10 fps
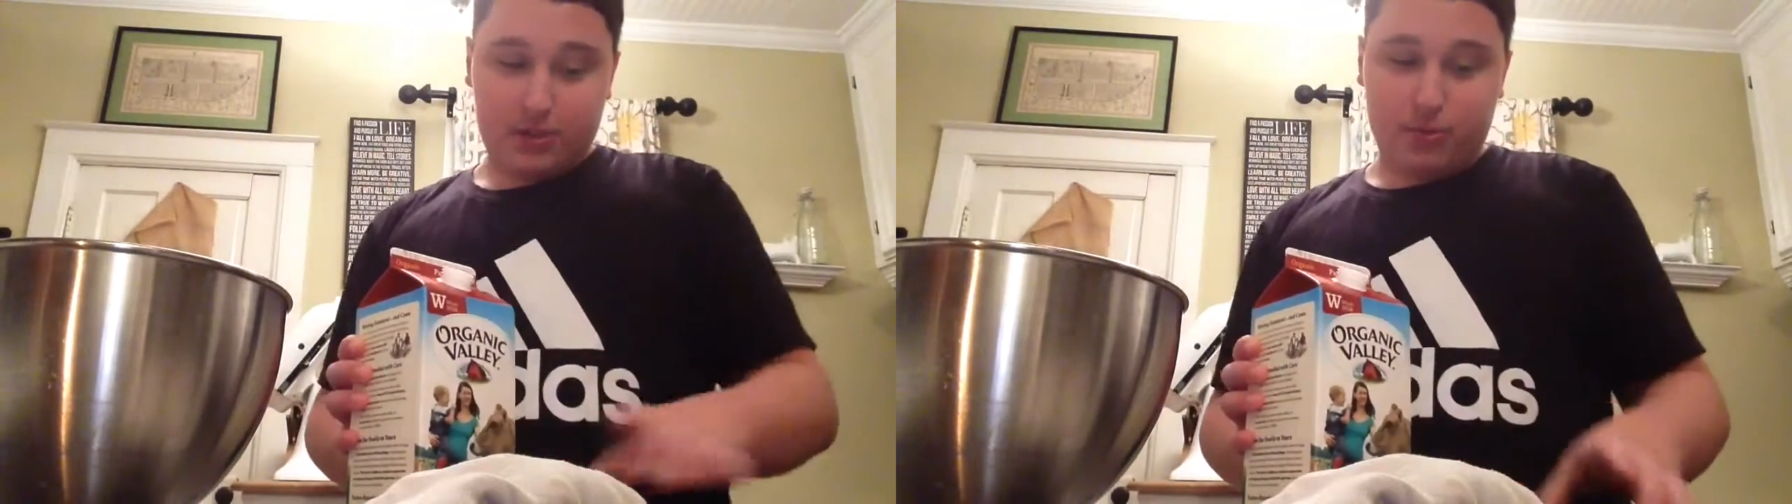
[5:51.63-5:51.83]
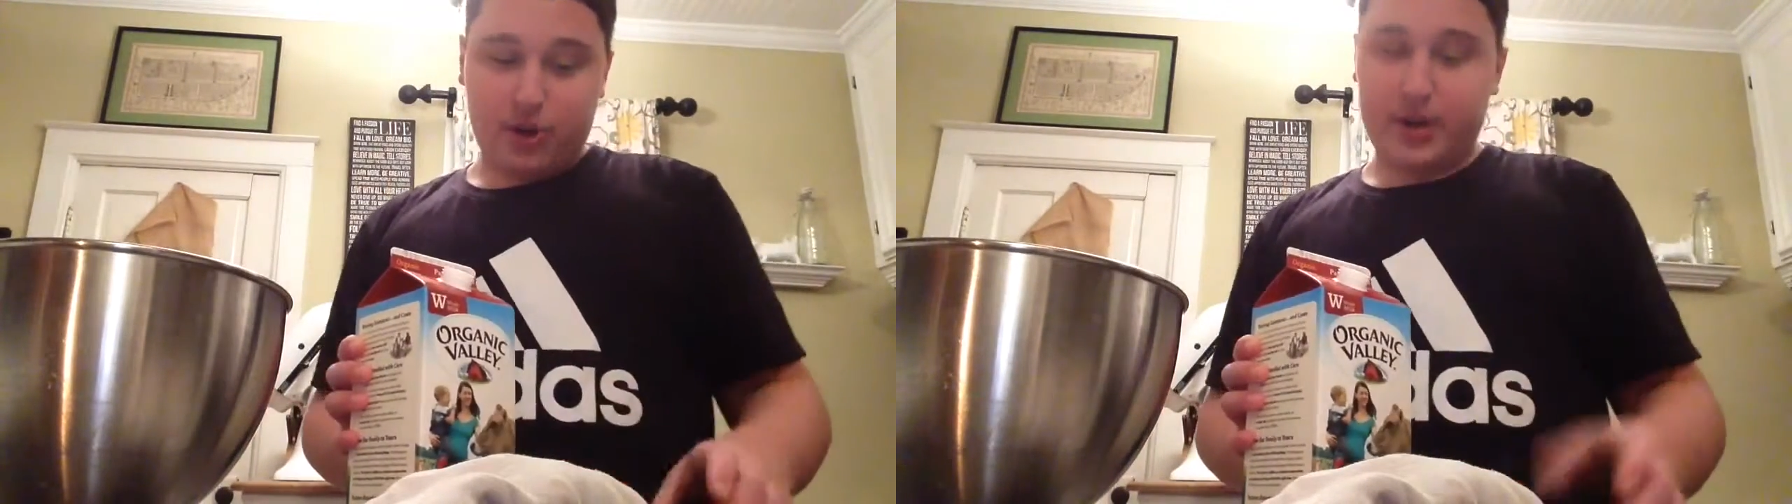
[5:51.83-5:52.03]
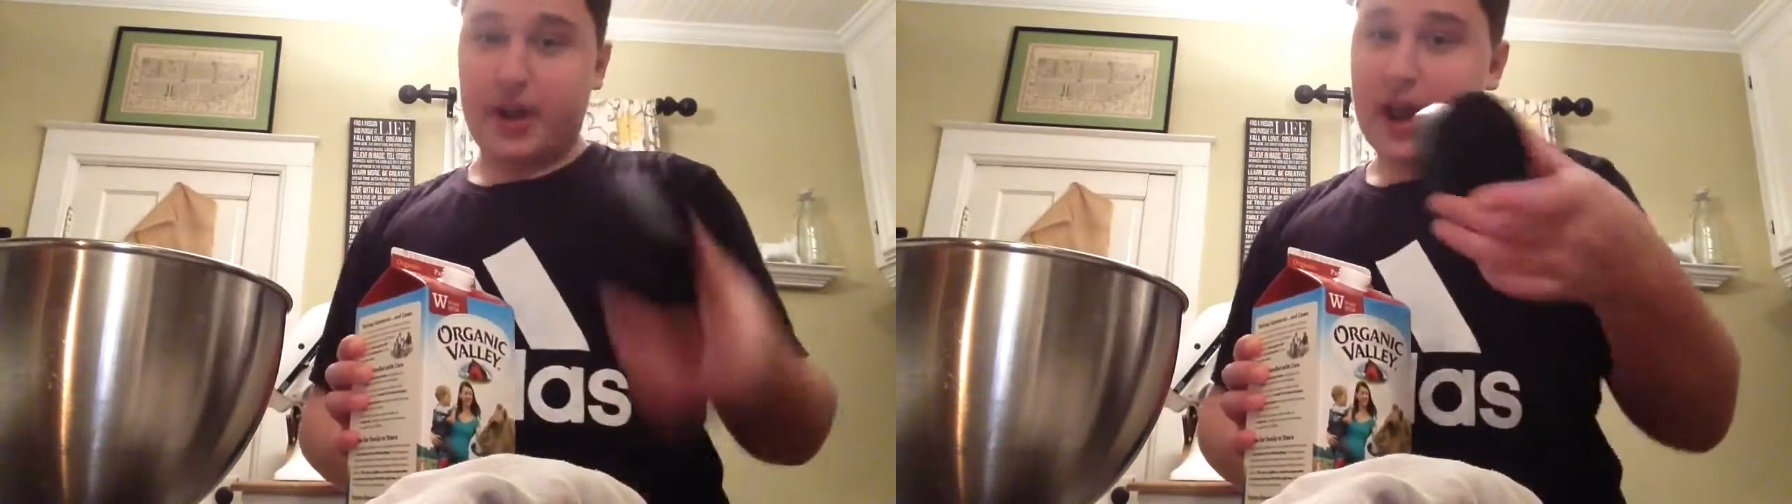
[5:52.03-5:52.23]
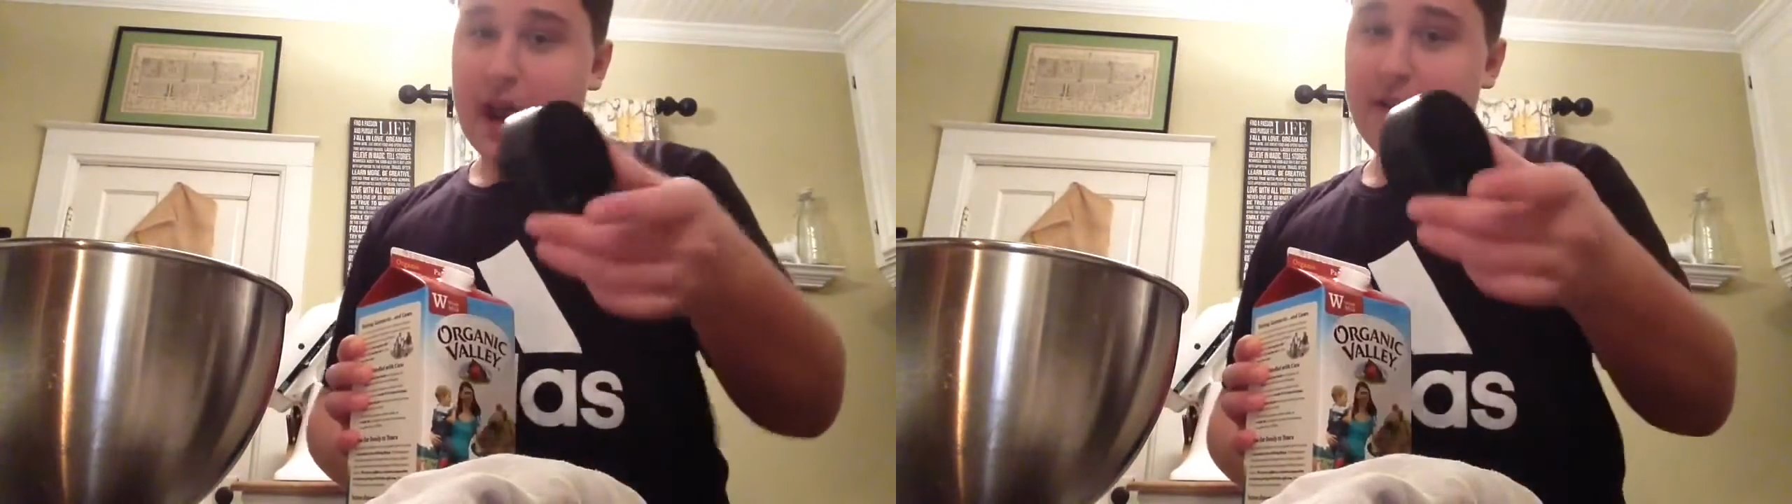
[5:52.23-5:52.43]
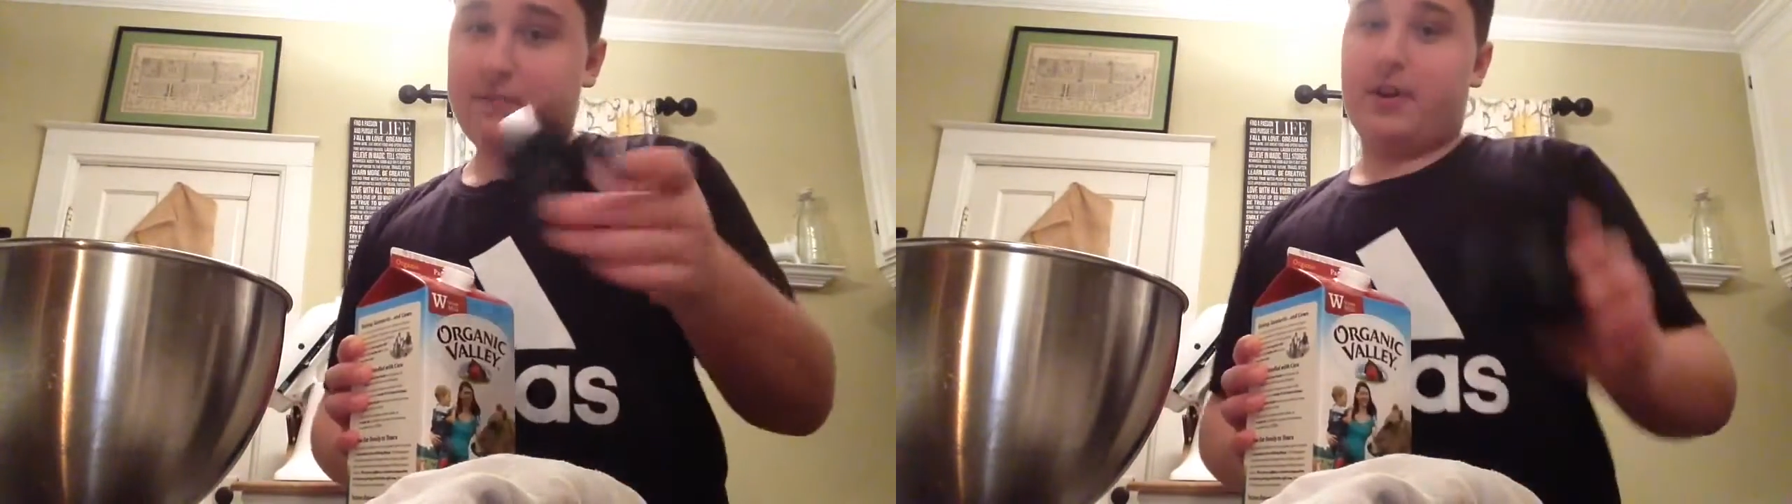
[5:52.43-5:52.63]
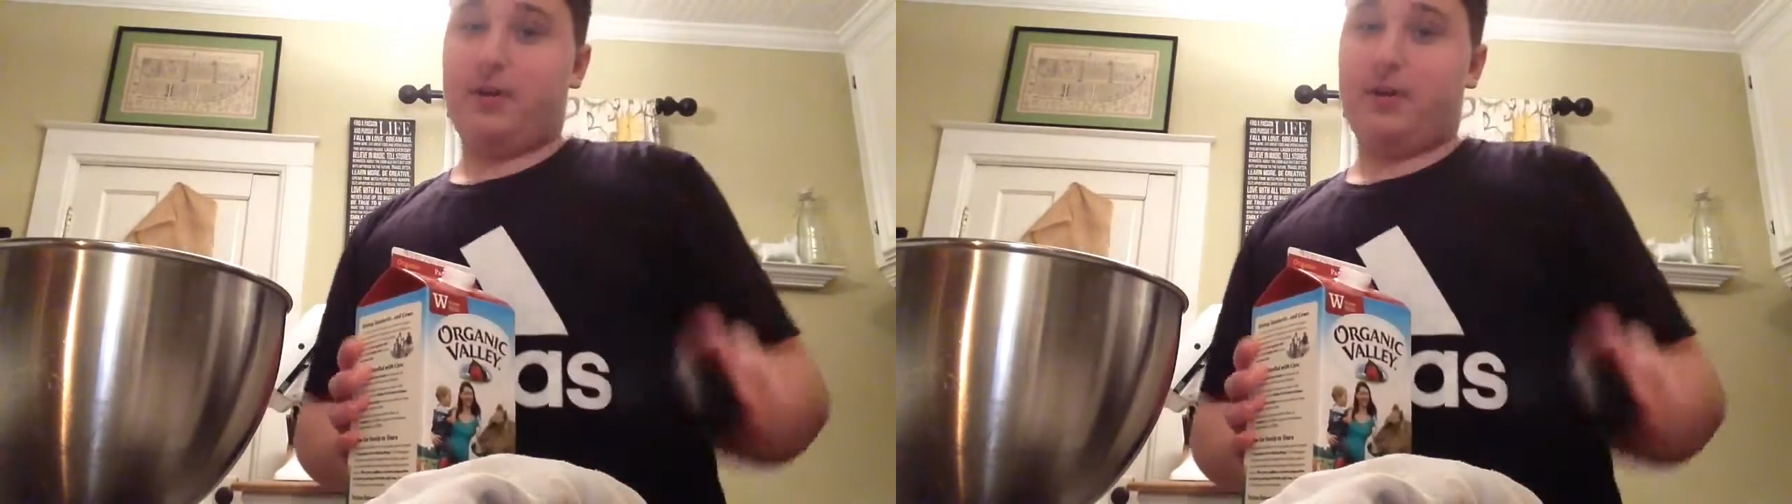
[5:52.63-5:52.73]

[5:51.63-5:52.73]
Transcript: and 1 half